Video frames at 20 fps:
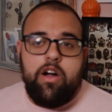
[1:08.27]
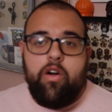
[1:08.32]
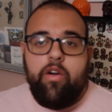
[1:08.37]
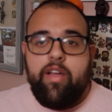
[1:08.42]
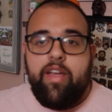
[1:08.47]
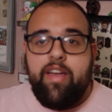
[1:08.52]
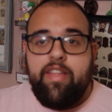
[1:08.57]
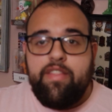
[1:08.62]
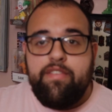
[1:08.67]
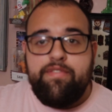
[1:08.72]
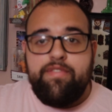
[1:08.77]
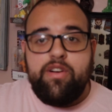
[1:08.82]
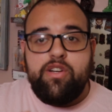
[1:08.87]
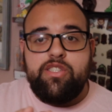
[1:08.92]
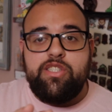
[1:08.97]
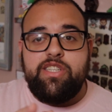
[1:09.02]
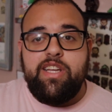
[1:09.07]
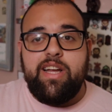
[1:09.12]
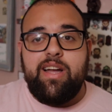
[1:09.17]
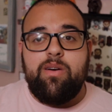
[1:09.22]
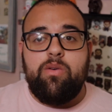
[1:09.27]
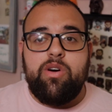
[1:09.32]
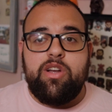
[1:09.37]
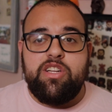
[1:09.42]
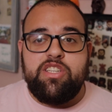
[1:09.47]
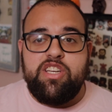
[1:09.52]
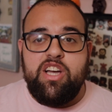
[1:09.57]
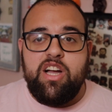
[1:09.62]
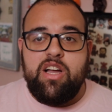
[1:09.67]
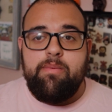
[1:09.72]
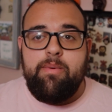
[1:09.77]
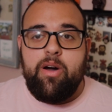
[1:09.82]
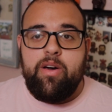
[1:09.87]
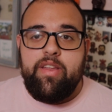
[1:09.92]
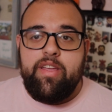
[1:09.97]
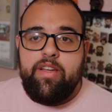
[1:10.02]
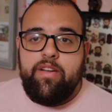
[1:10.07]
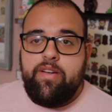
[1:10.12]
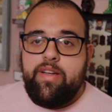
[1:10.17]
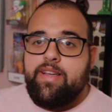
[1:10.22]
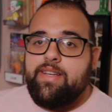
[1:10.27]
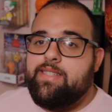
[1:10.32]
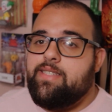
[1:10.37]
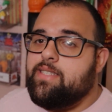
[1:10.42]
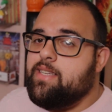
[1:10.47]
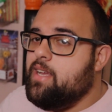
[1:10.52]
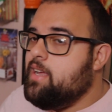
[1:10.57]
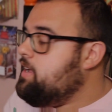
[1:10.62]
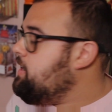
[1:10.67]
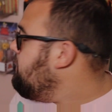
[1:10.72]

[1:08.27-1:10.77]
Okay, the first thing I want to talk about here is